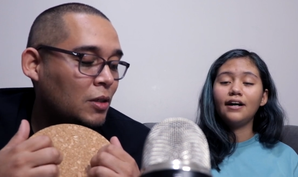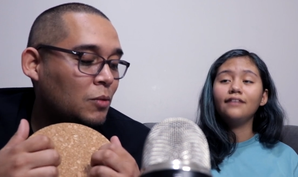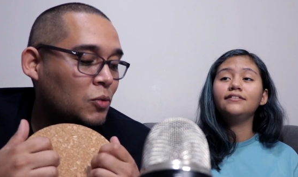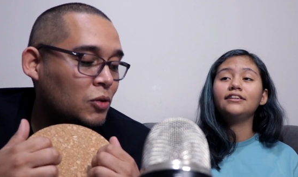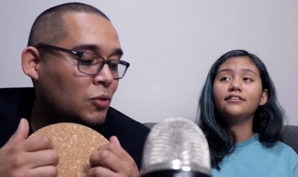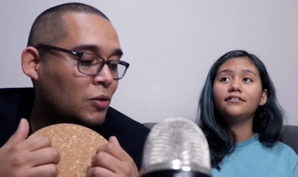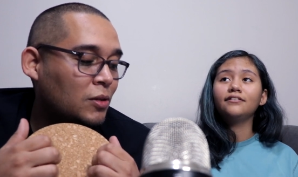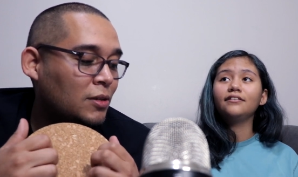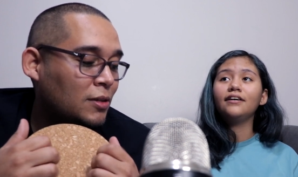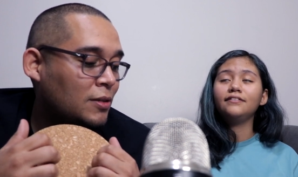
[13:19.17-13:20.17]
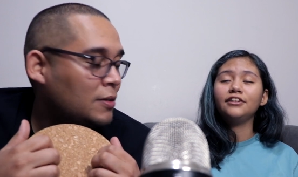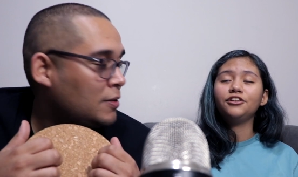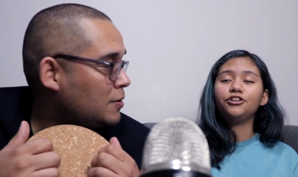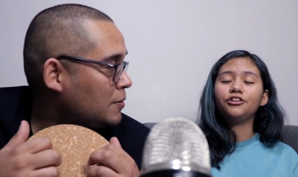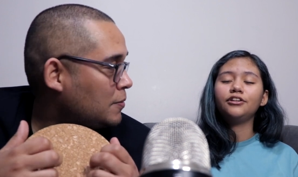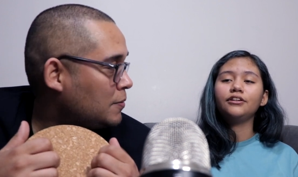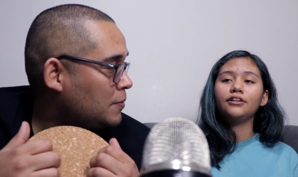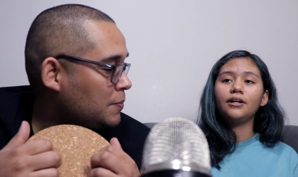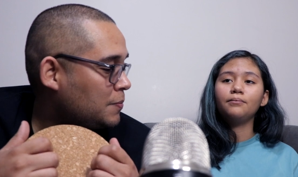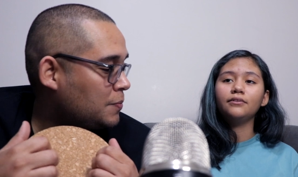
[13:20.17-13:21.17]
Speaker 1: I'm sure. I've said sure a
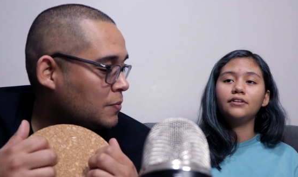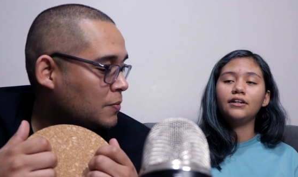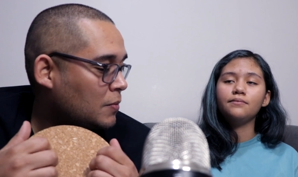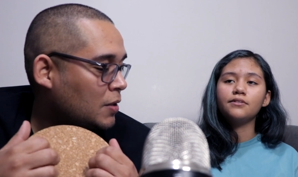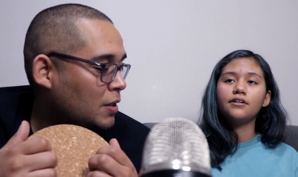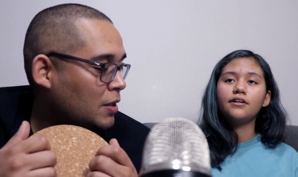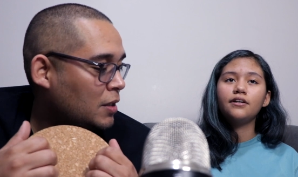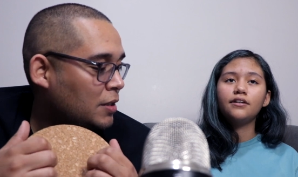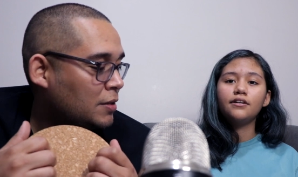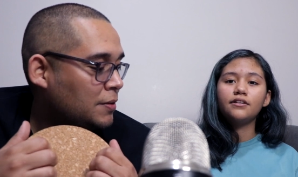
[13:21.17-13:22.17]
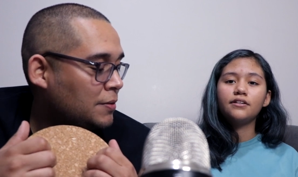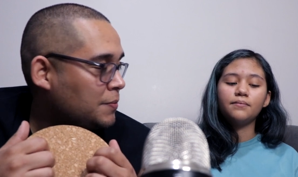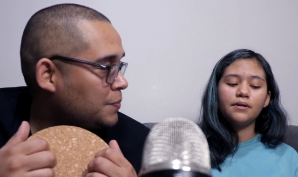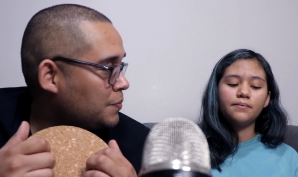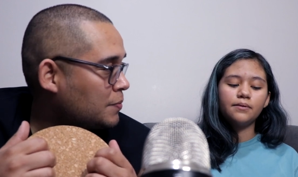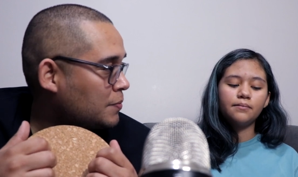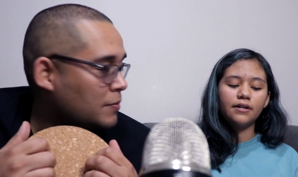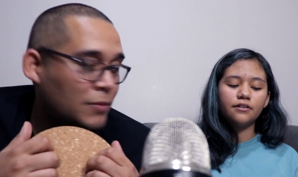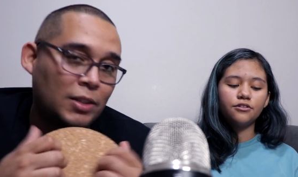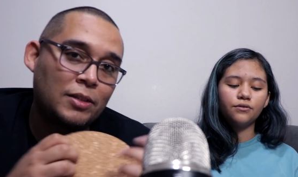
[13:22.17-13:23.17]
couple of times.
Speaker 2: Yeah.
Speaker 1: Sometimes I'm
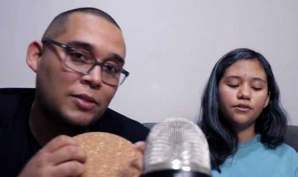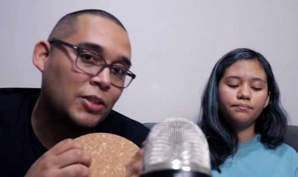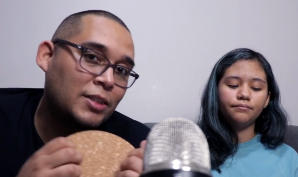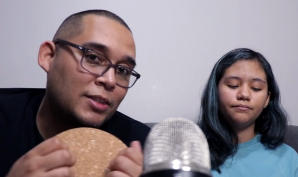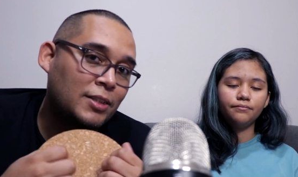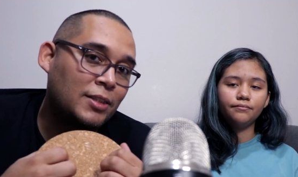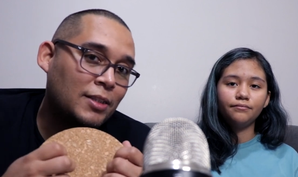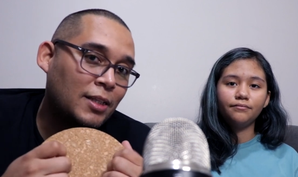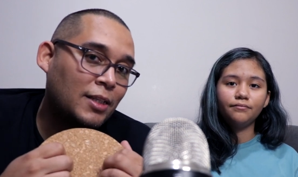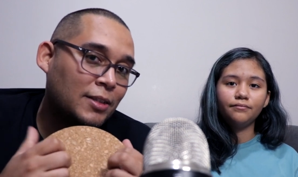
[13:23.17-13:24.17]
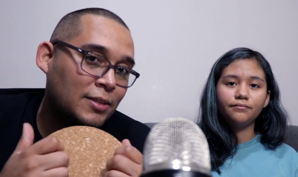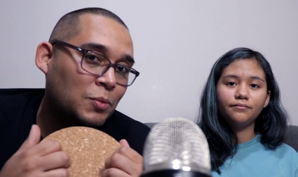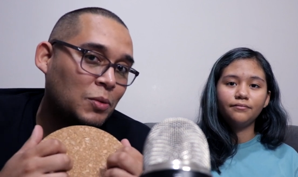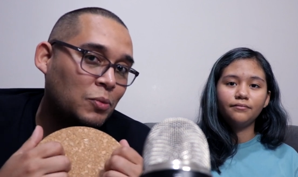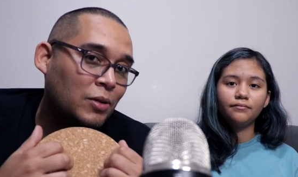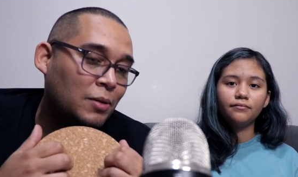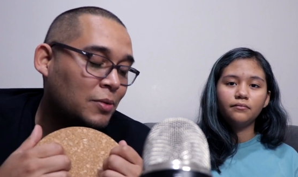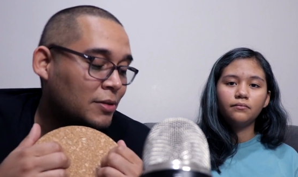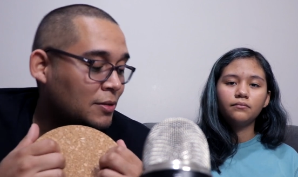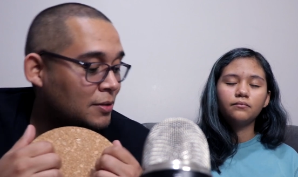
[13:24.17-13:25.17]
like
Speaker 2: sure. Gen Z, they like to be proper,
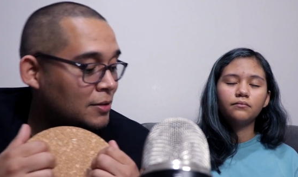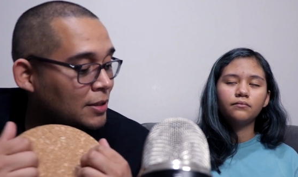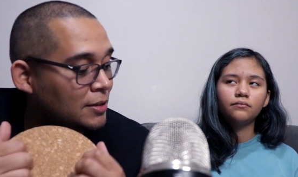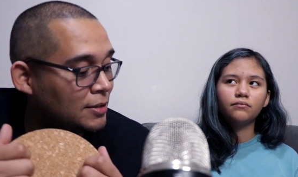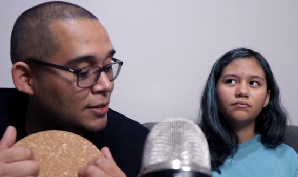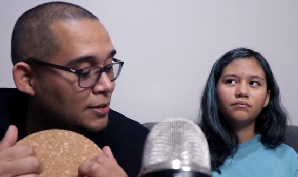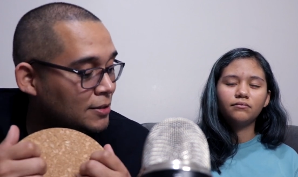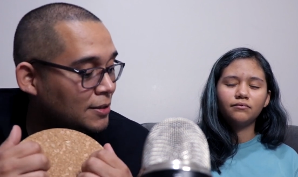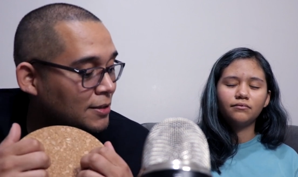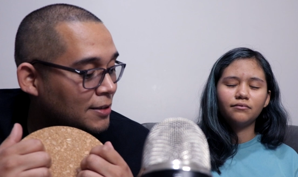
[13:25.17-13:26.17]
those Gen Zs.